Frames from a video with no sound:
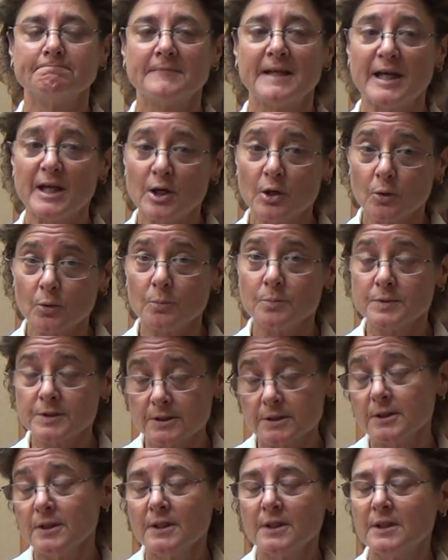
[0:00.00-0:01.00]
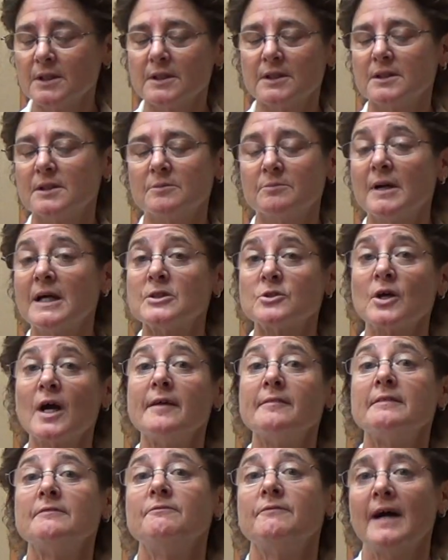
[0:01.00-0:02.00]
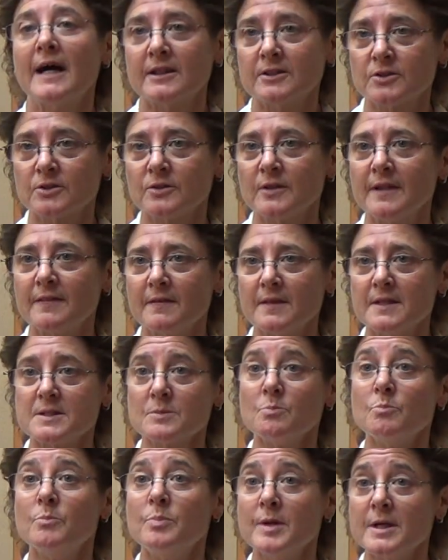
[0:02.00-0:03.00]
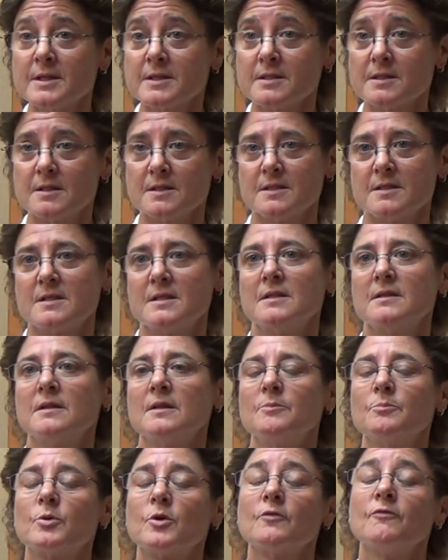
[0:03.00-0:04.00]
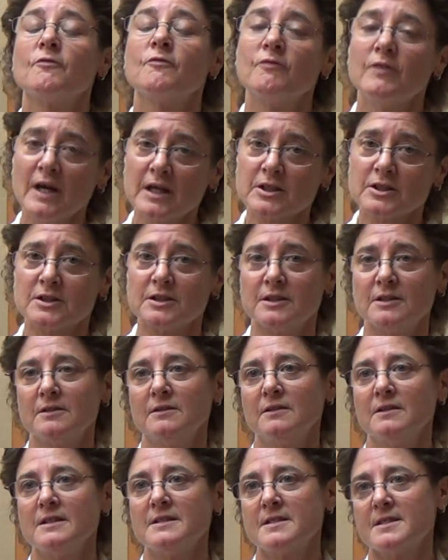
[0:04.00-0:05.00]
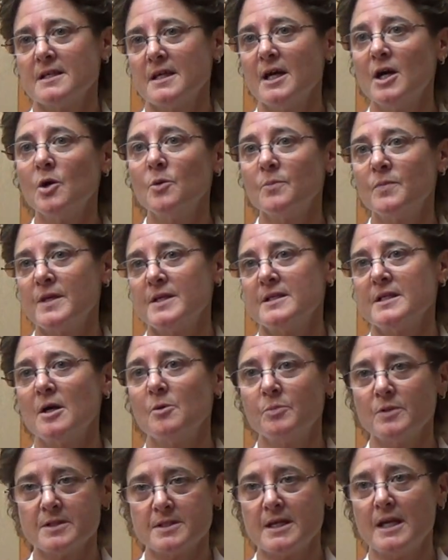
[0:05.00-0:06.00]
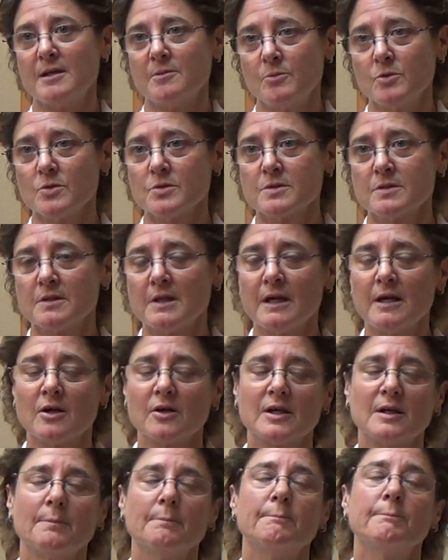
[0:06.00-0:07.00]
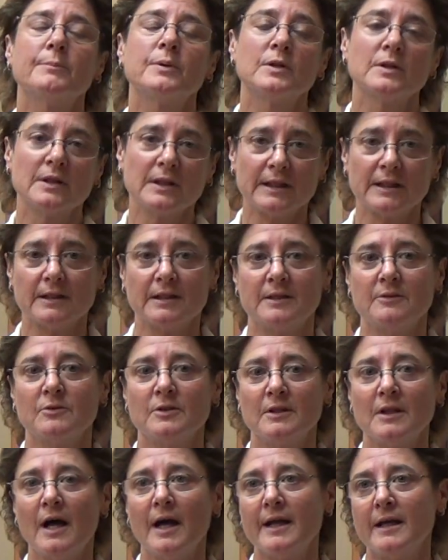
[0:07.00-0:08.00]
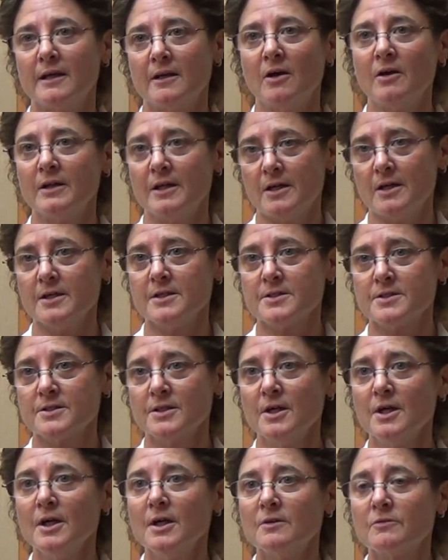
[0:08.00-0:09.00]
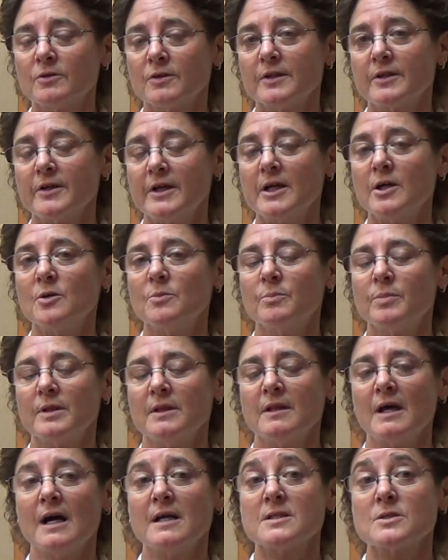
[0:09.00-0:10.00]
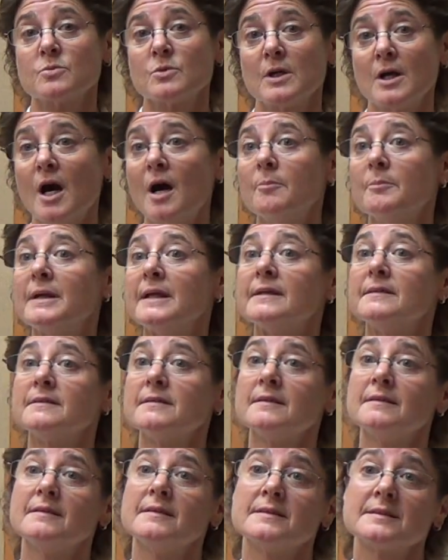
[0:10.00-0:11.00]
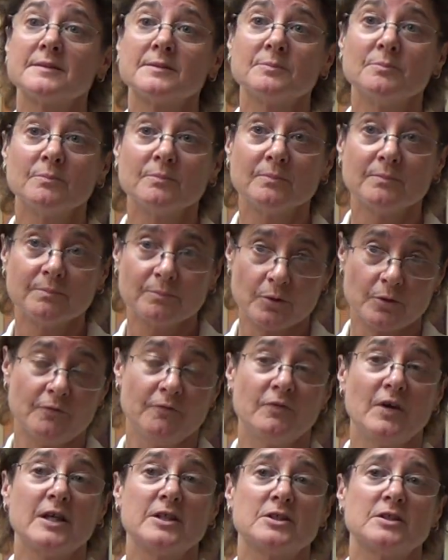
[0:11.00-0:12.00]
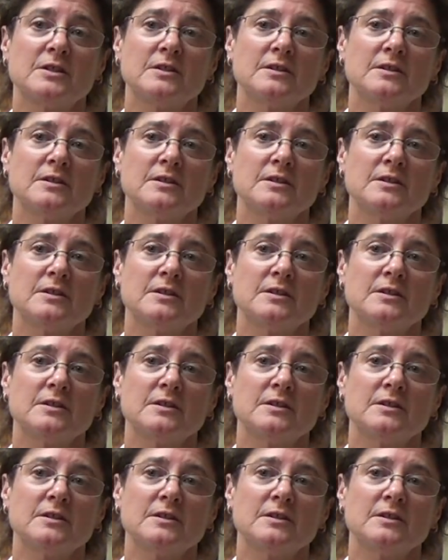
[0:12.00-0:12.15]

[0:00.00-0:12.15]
helped. My driving factor in this business, in the profession, is to help these helpless animals. They are completely reliant on us for their help, and that's what got me into this profession.